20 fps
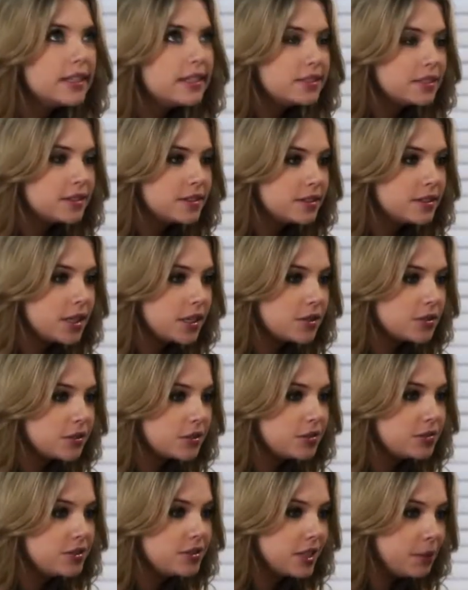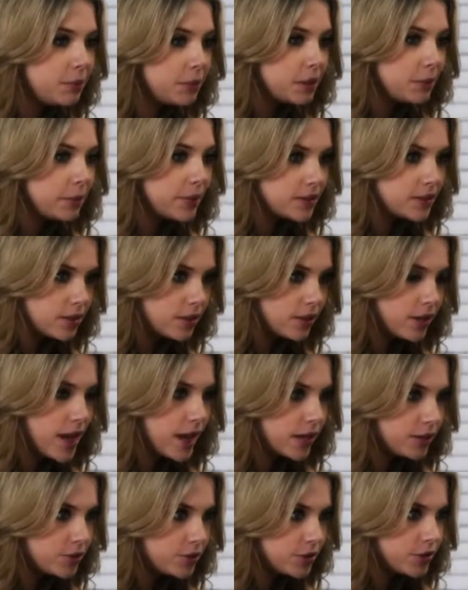lights in this house are dimming because all the
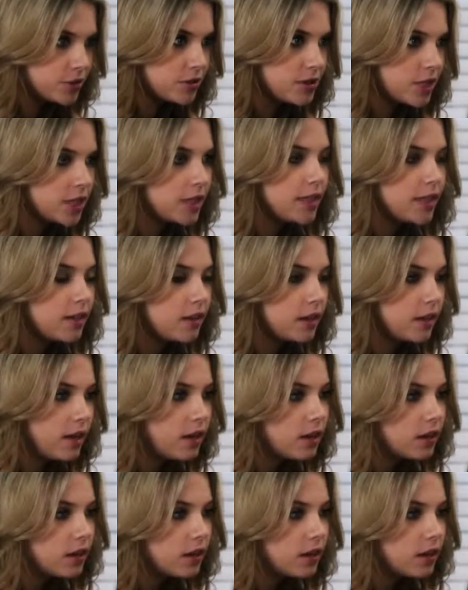energy you're sucking out of